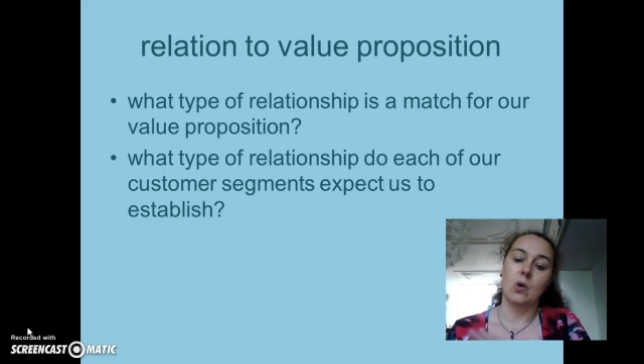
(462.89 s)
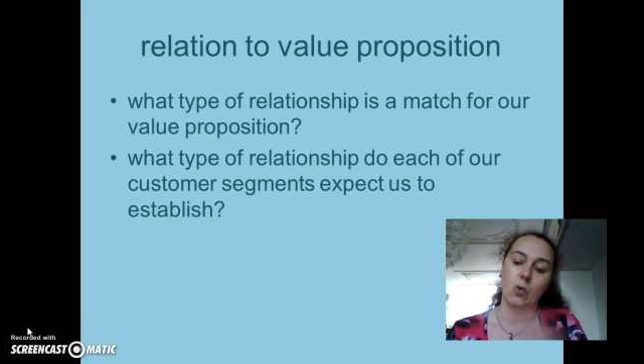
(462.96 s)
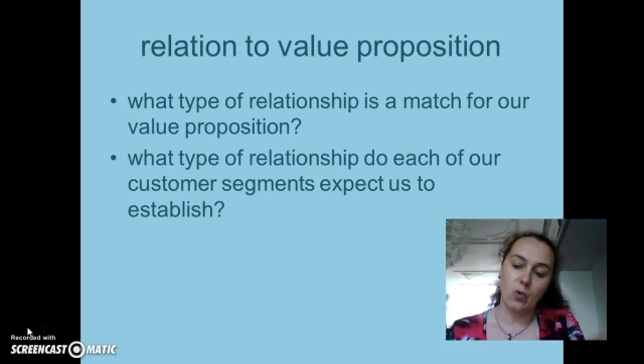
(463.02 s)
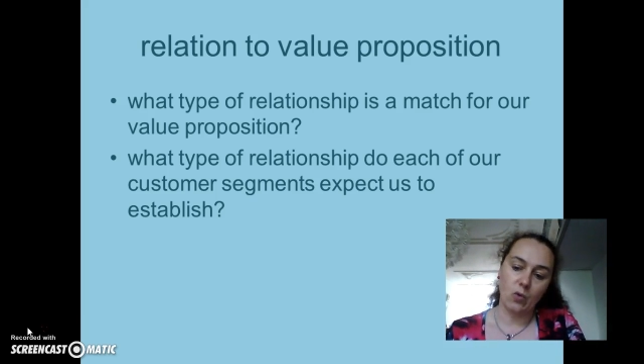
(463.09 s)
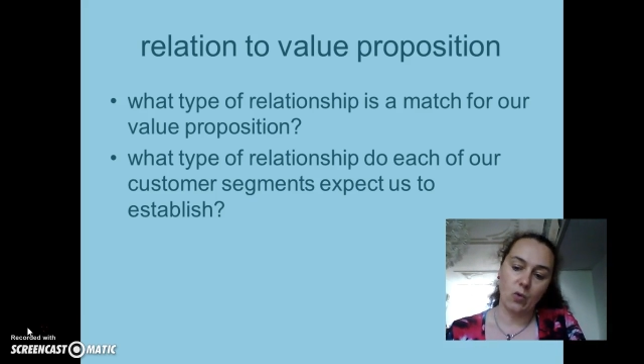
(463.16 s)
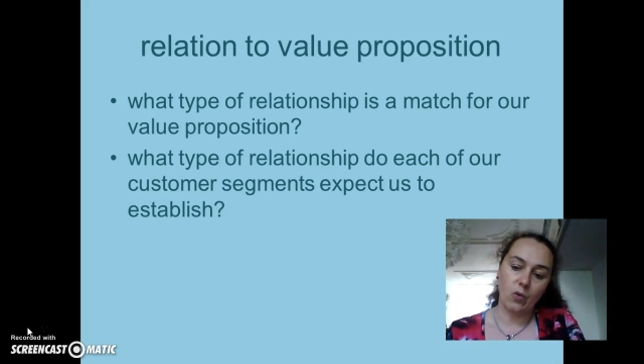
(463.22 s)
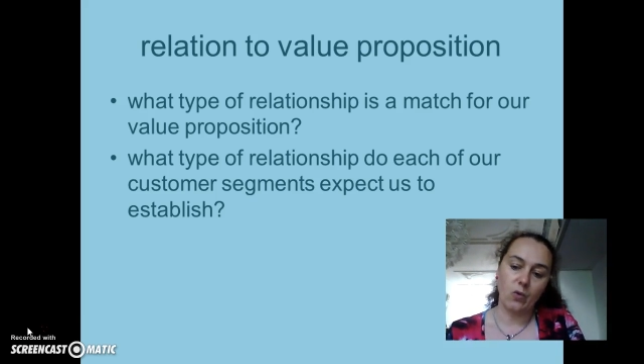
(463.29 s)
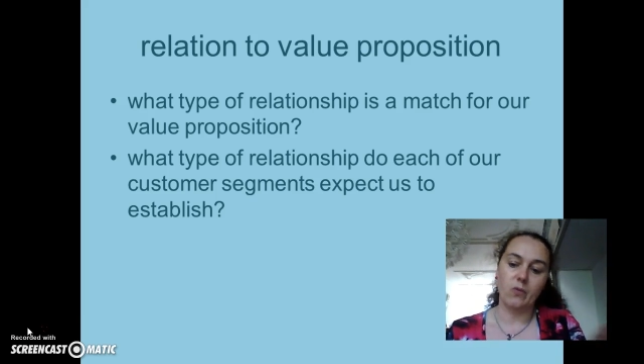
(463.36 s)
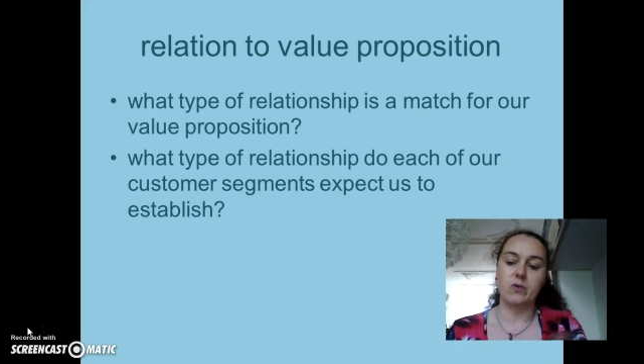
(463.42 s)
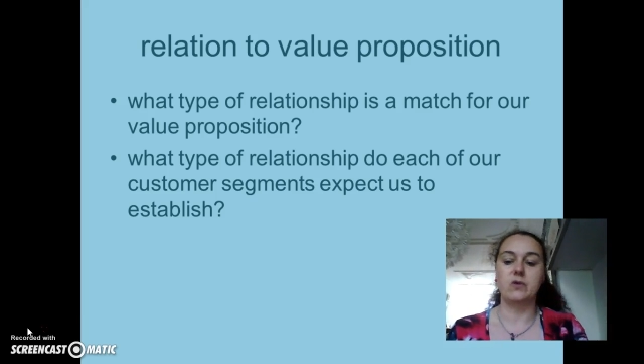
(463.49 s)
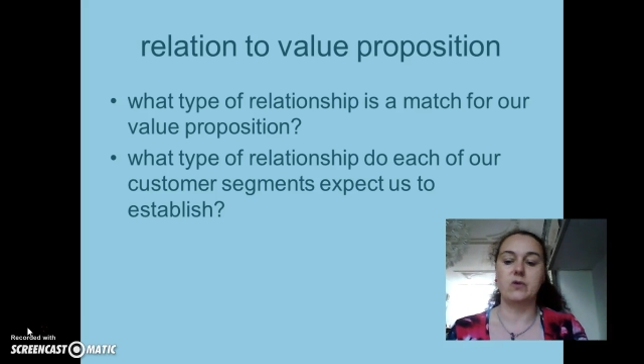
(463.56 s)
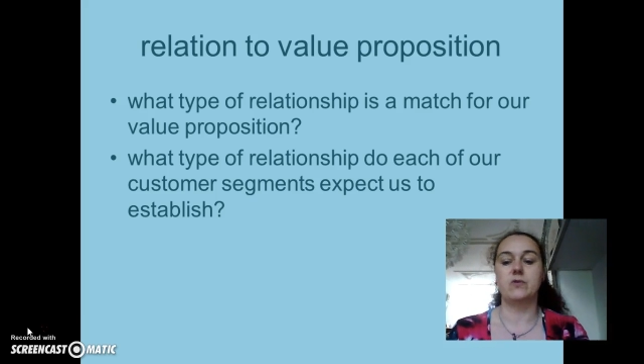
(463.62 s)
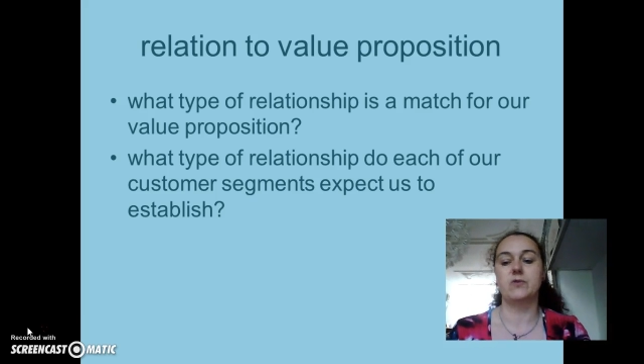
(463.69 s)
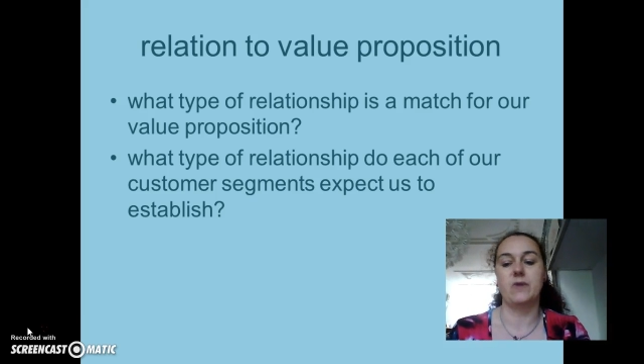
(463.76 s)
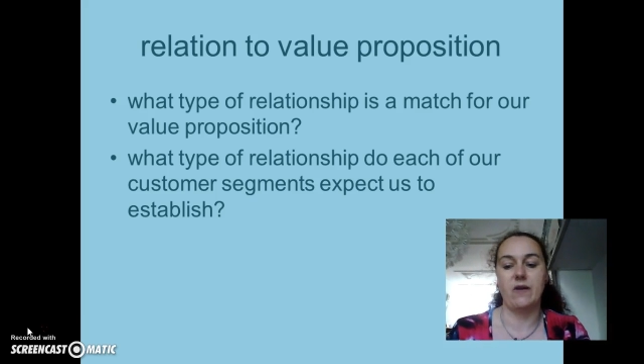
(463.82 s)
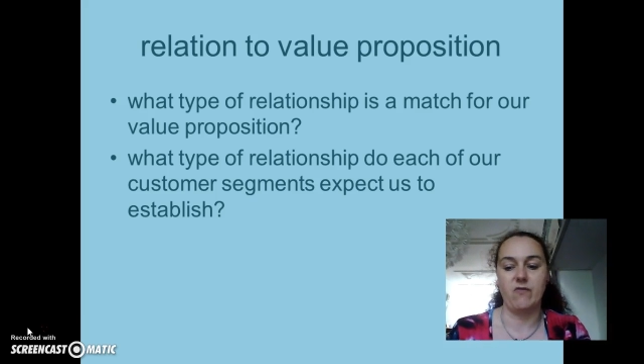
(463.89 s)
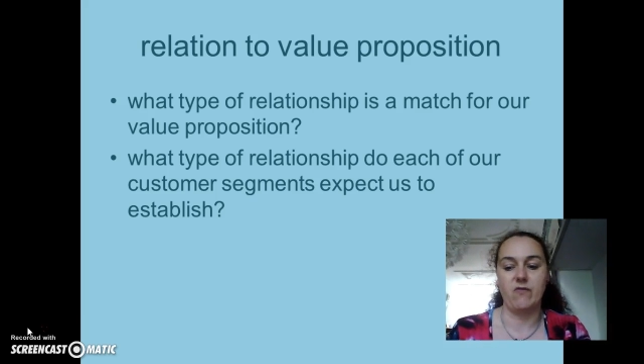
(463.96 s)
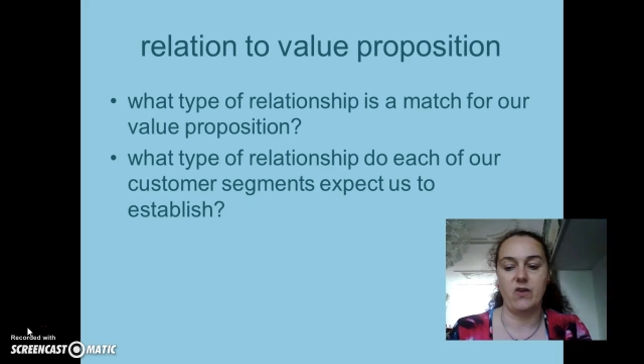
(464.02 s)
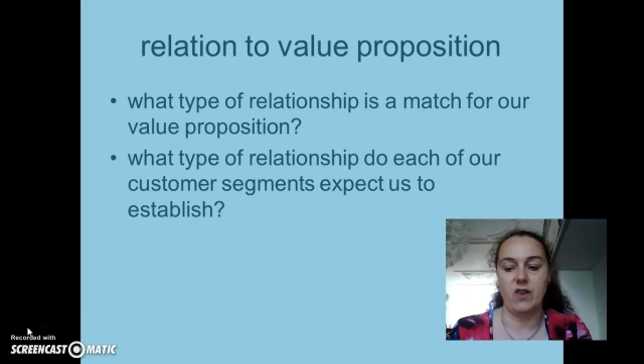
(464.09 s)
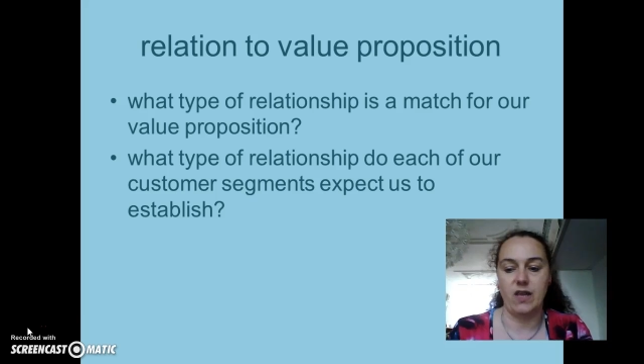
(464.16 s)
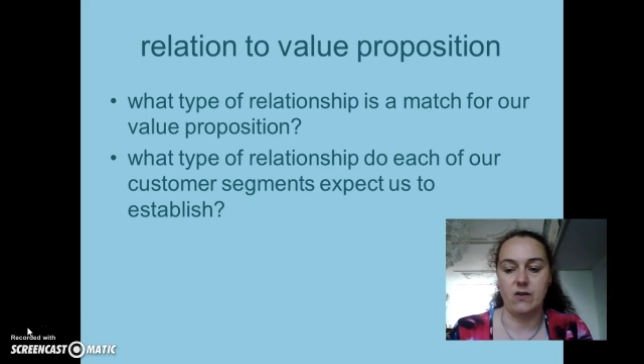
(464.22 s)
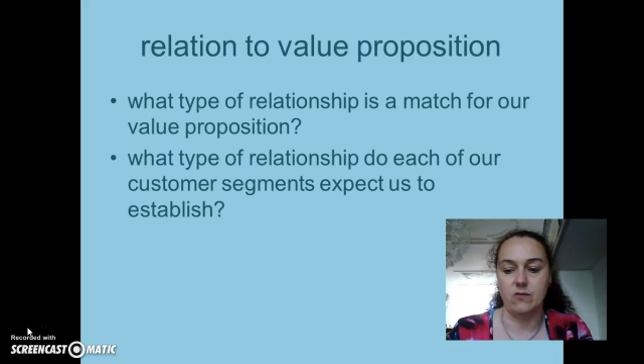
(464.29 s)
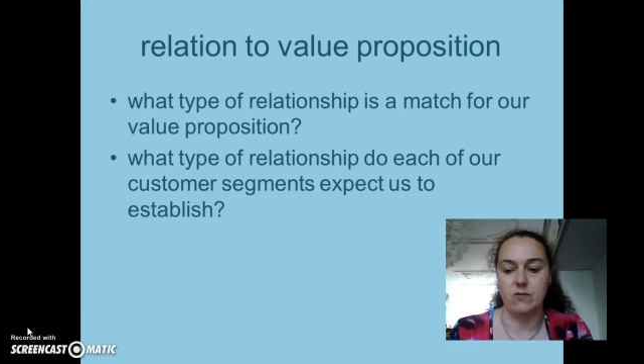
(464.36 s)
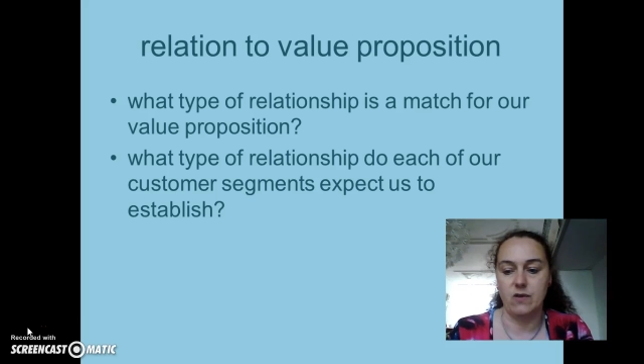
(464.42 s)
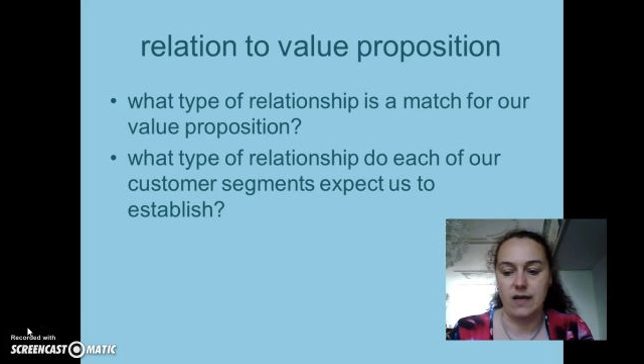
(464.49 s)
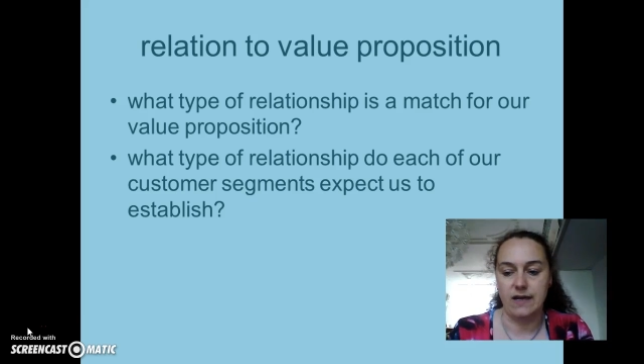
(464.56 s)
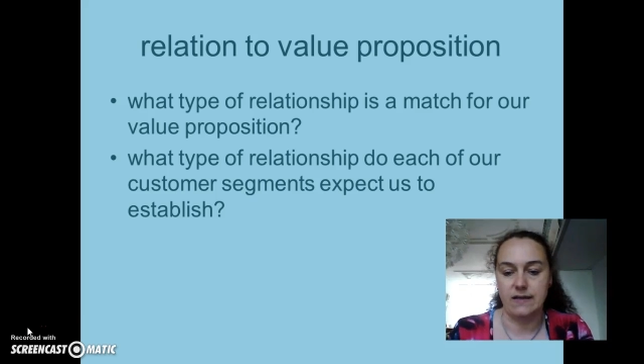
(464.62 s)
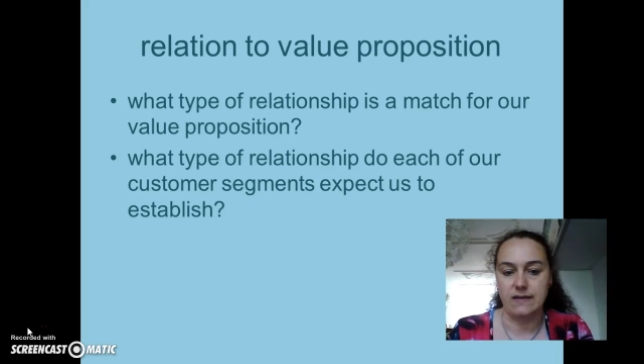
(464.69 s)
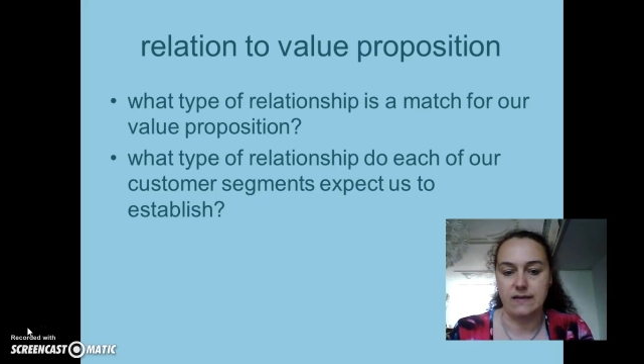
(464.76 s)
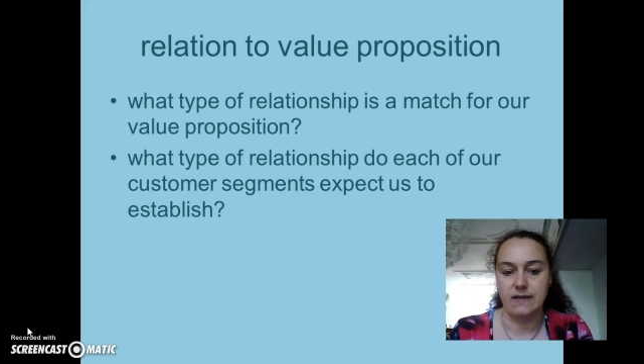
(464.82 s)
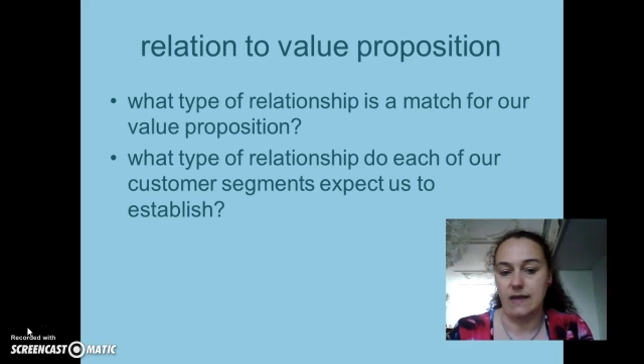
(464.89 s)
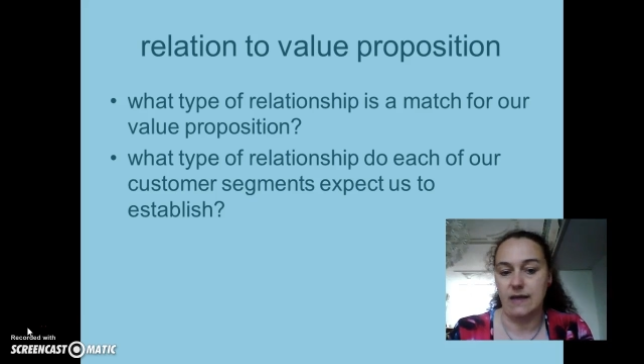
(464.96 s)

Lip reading: or you do everything online.